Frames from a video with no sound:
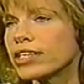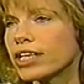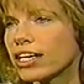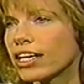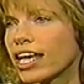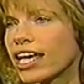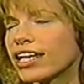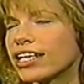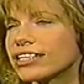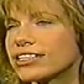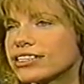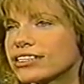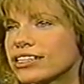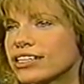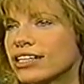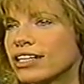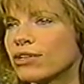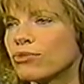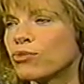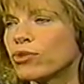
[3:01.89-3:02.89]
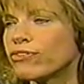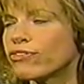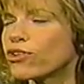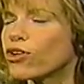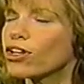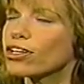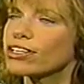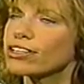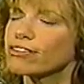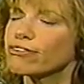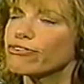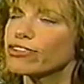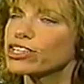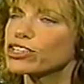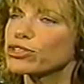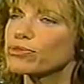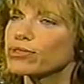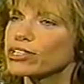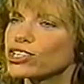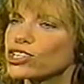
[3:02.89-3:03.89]
Yeah, and we've called it the
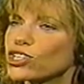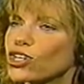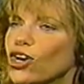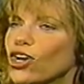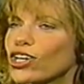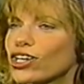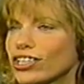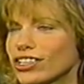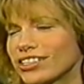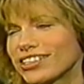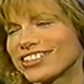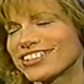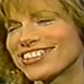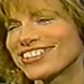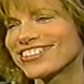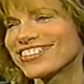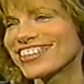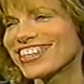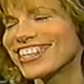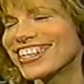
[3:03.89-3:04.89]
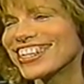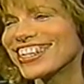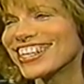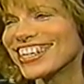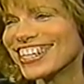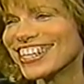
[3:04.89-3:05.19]
Fisherman's Daughter. Right.